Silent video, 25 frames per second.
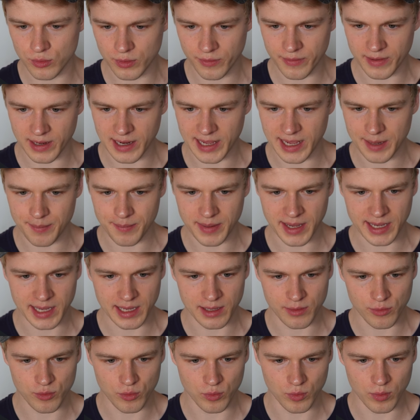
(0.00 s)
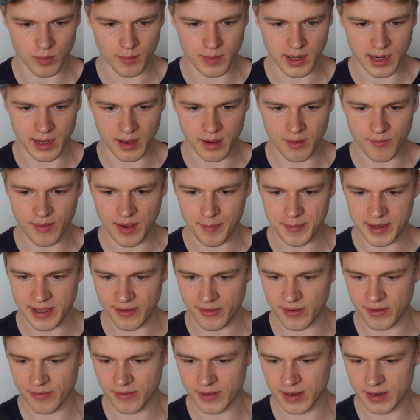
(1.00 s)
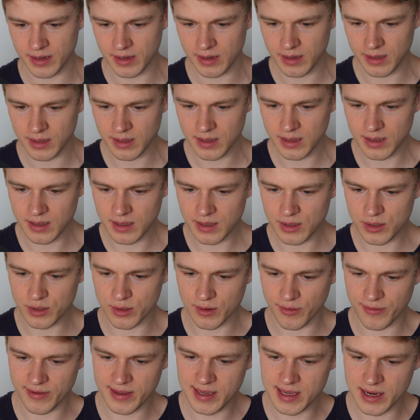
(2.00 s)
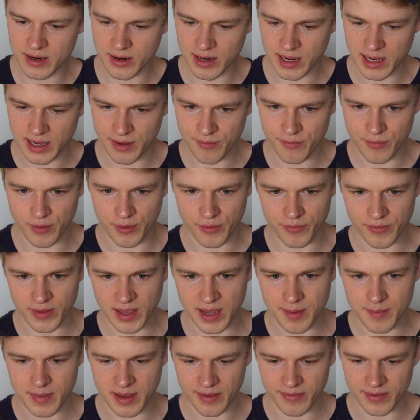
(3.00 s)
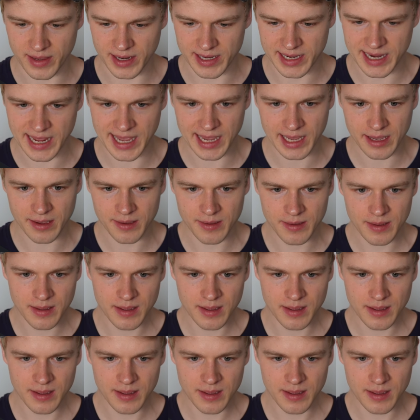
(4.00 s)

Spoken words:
do is I'll head back into my Vapi assistant. You'll see here I have first name as a tag.